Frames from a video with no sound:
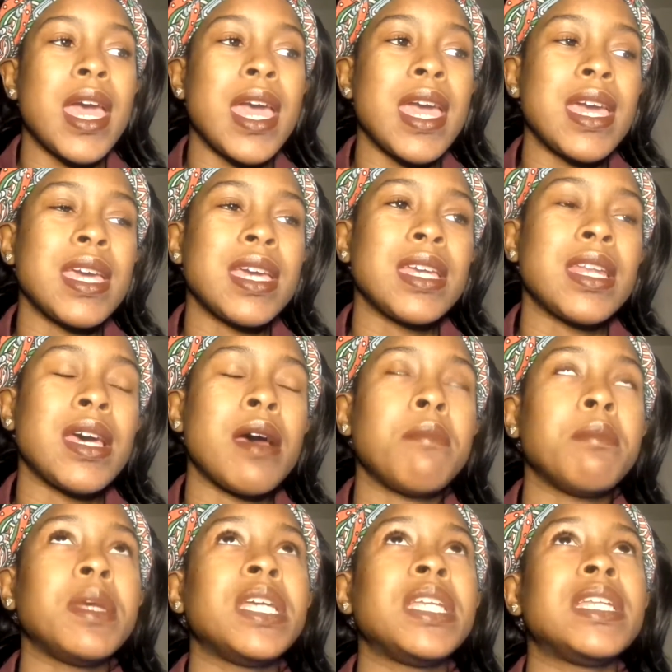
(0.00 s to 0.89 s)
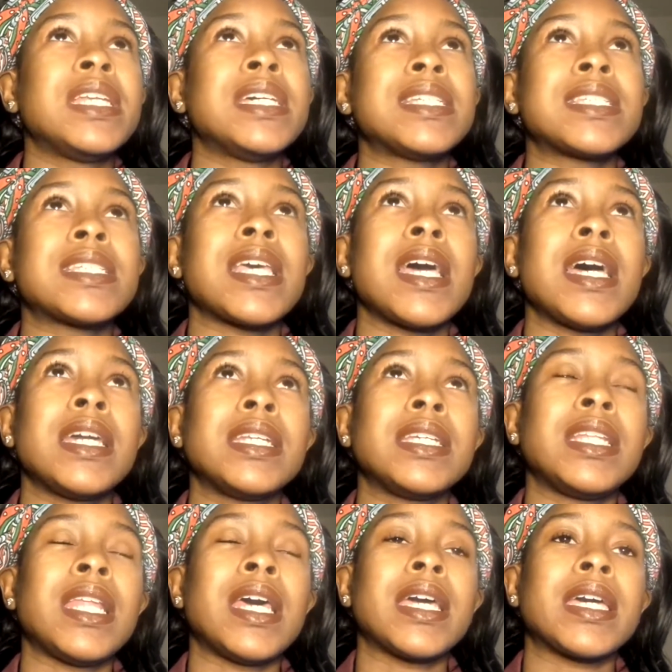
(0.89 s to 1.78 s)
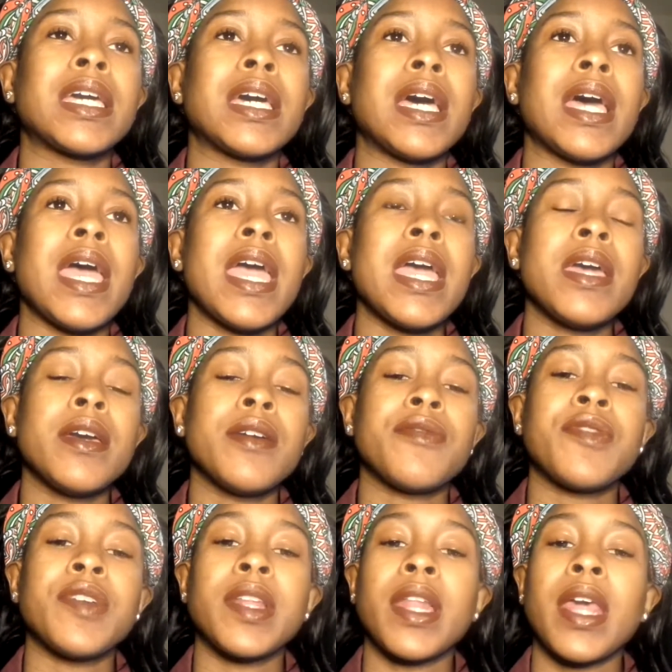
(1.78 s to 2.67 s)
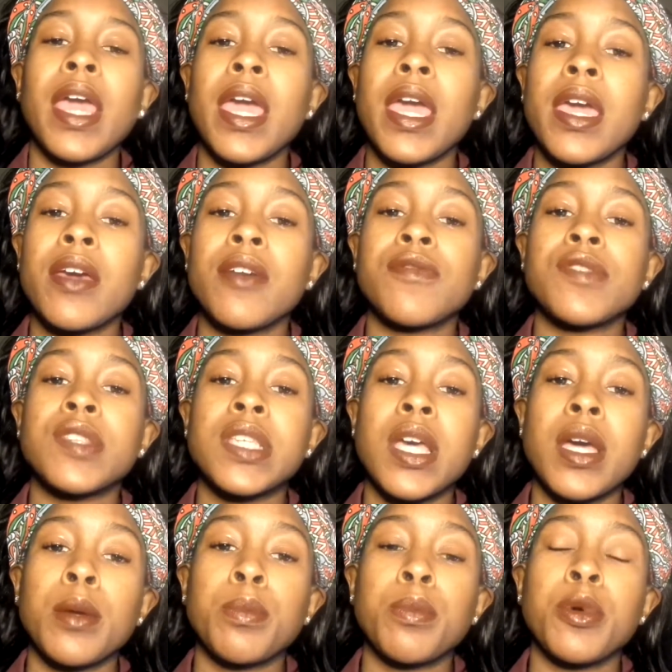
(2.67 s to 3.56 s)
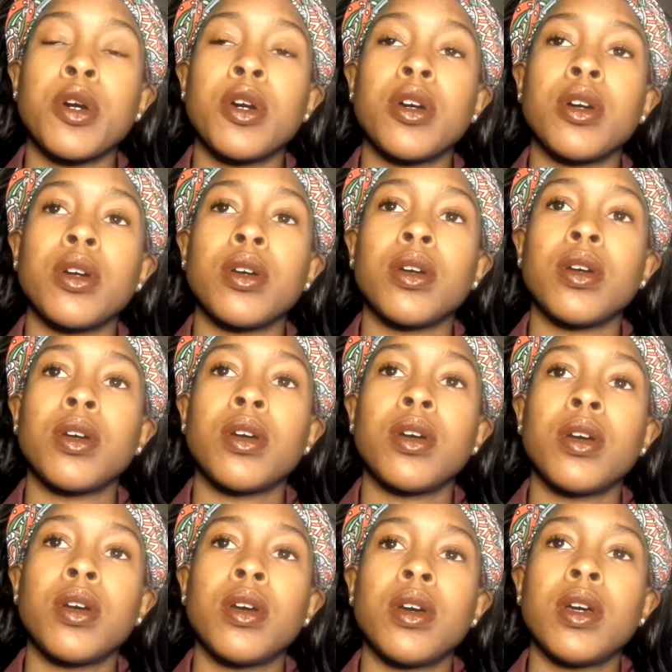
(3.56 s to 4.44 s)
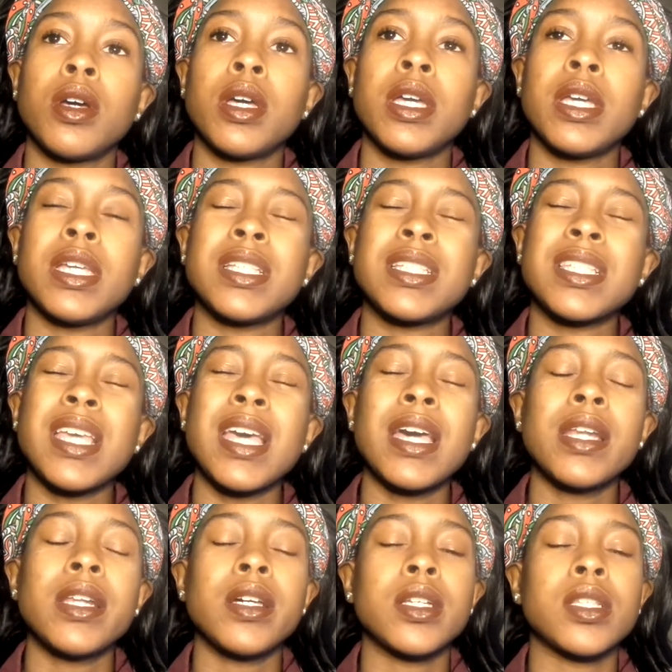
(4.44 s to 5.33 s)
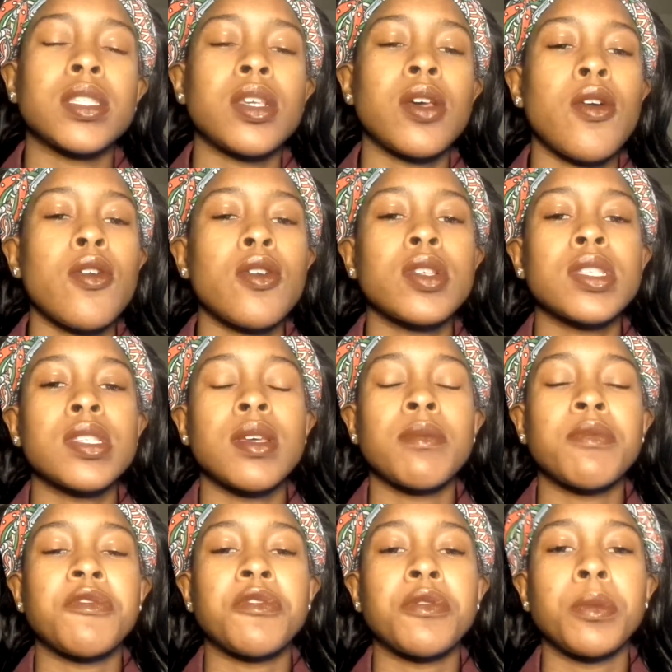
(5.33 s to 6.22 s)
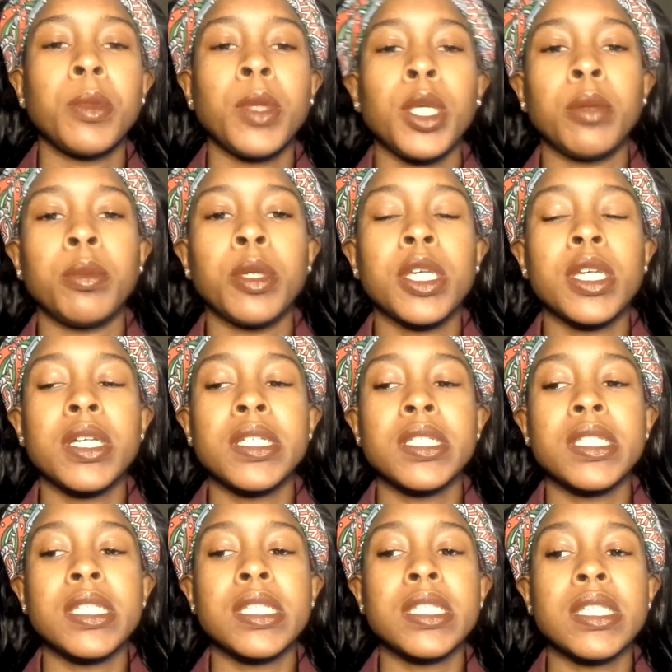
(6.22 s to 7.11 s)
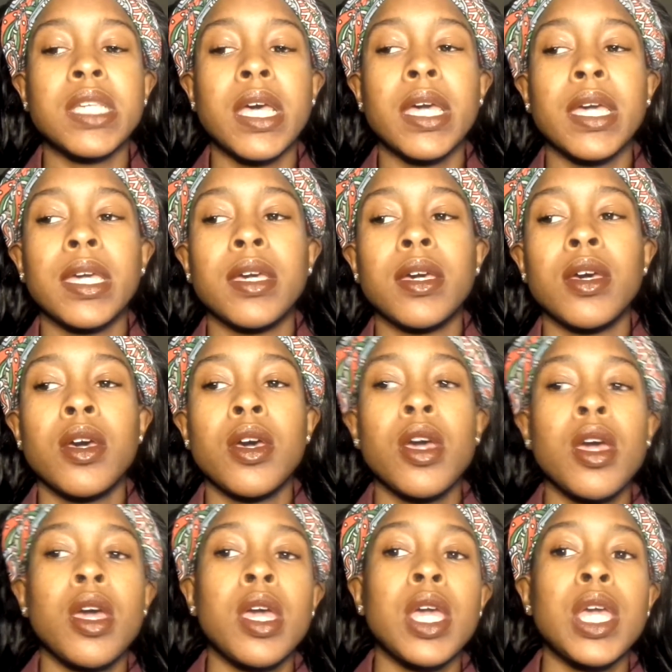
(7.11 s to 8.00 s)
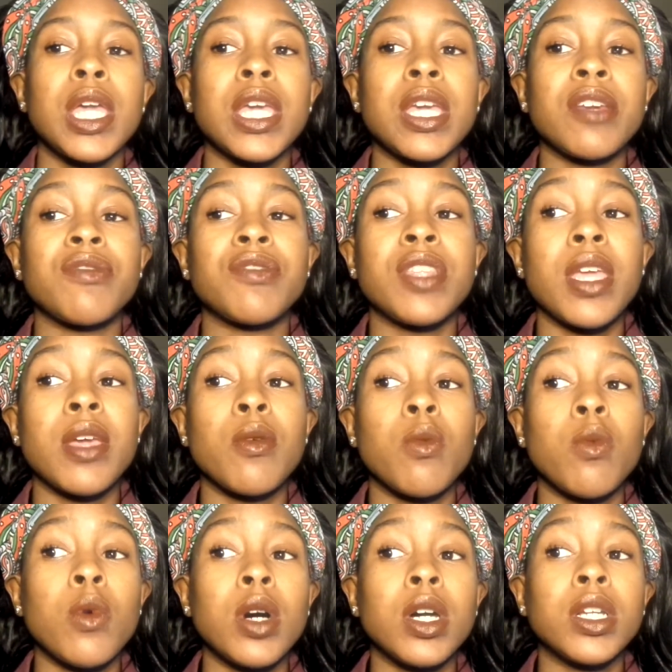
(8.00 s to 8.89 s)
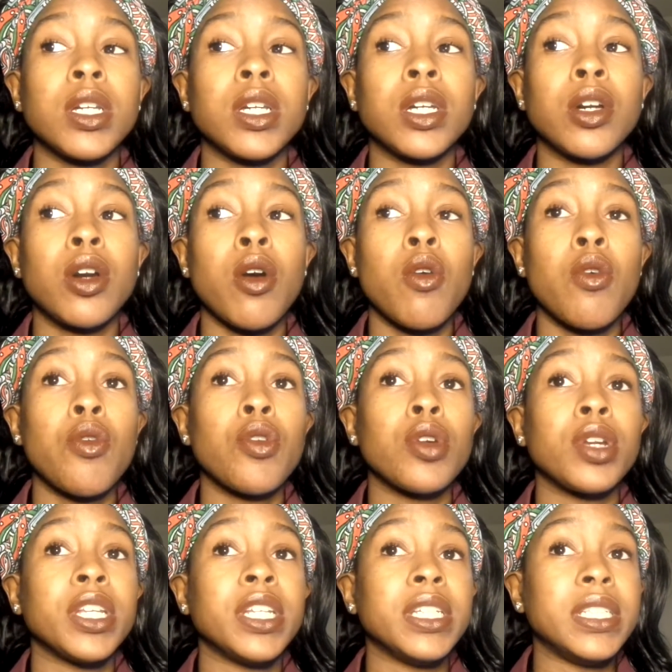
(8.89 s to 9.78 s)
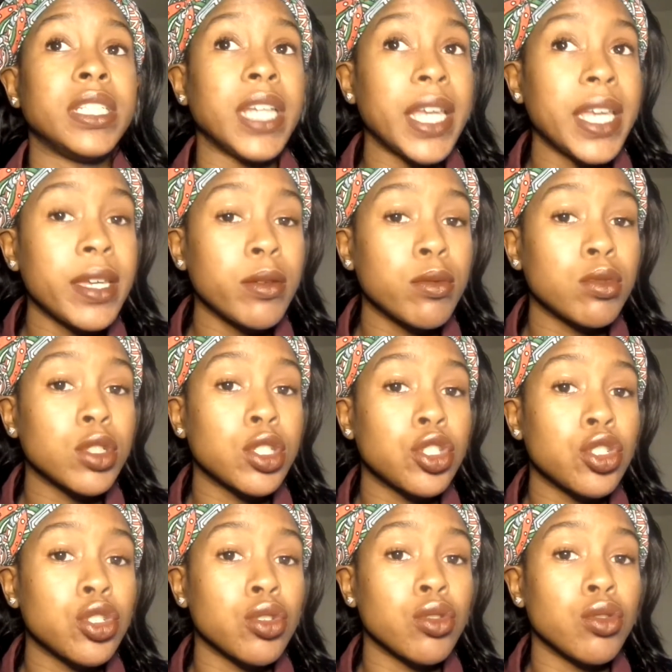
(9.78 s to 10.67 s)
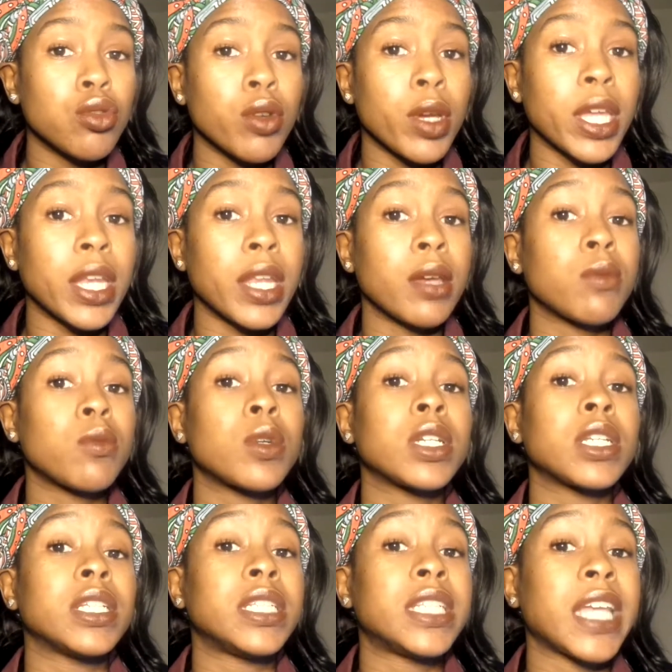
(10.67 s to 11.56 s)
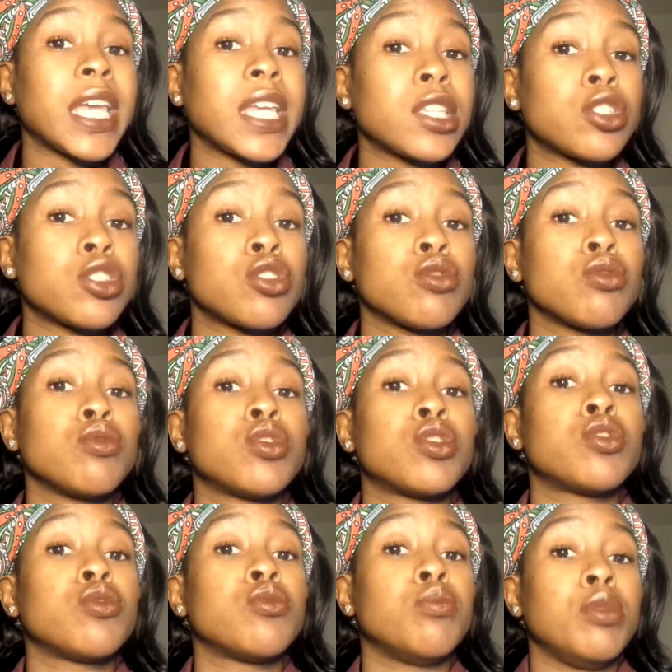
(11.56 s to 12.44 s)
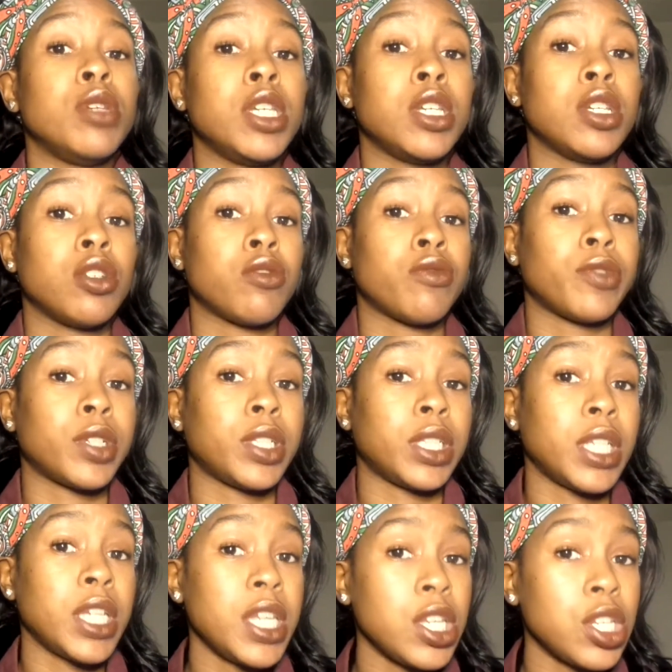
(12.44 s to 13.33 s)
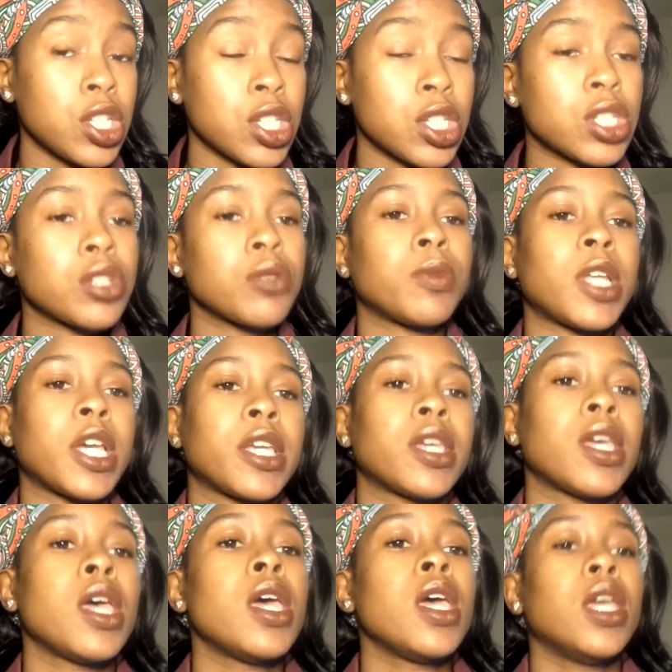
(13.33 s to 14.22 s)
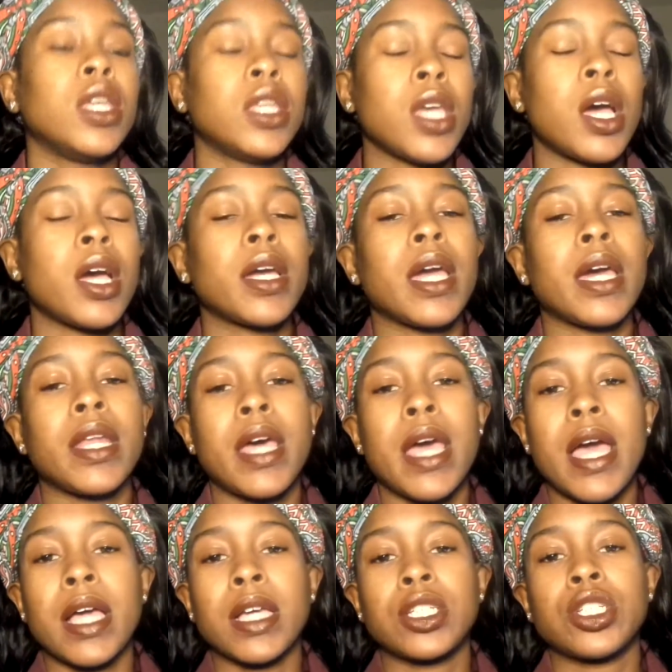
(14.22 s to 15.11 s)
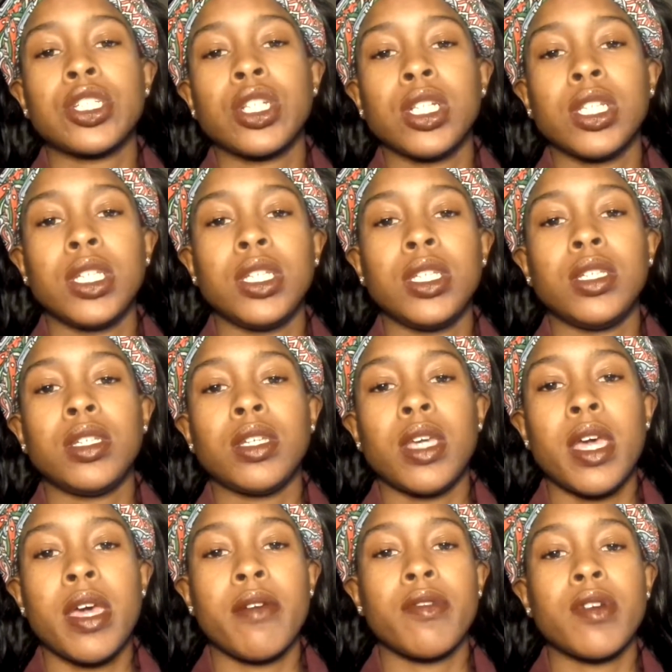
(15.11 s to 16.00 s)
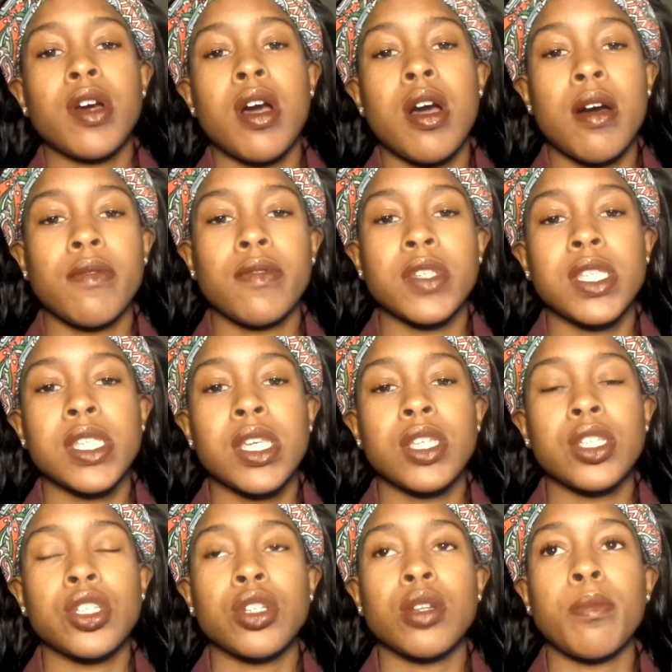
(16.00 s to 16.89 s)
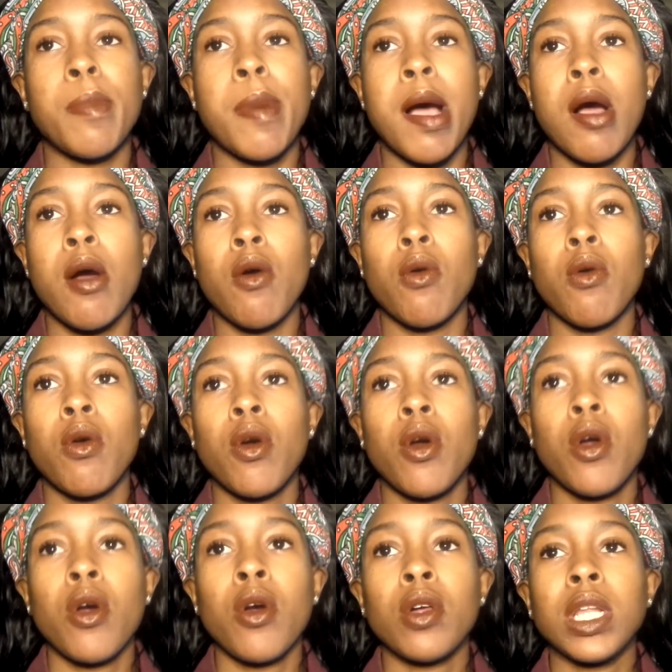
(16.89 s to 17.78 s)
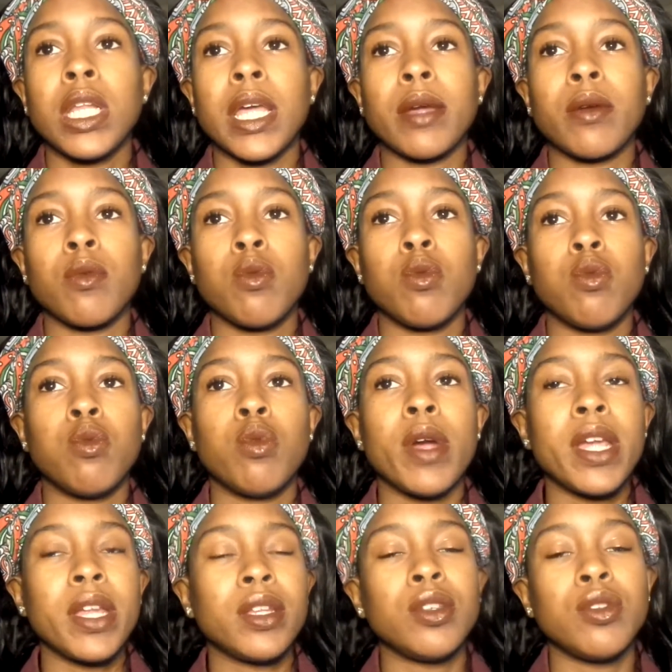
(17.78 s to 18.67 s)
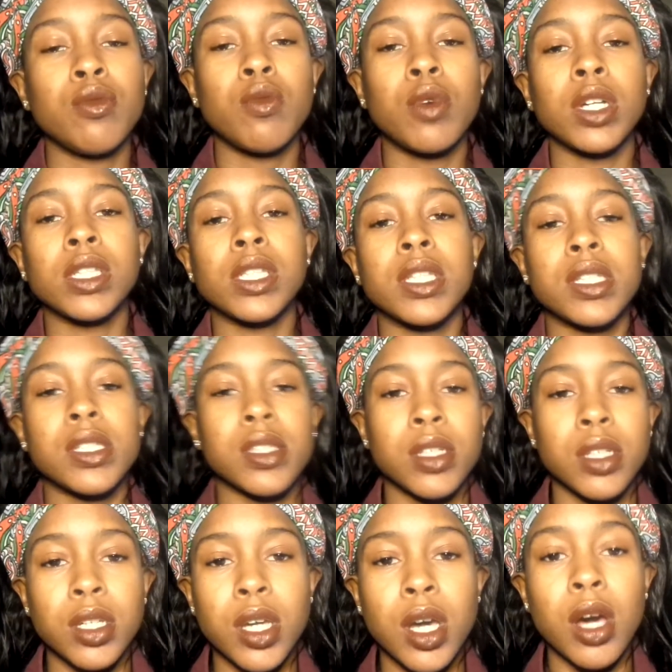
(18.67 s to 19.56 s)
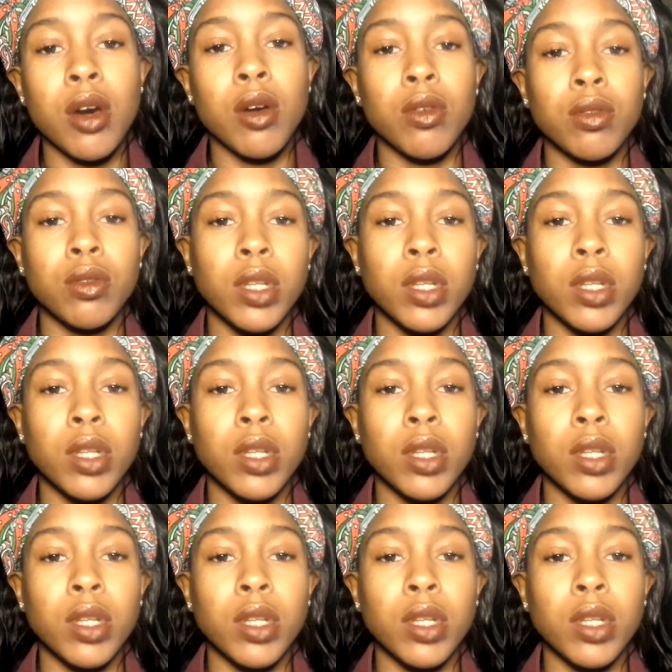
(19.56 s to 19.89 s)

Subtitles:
And I mean, that's kind of like a half and half type of, it's kind of a toss up for me, because it's like, if they want to go on a date with you and they want to date you to be in a relationship, like, y'all gotta actually have a conversation about, like, where do you want this to go?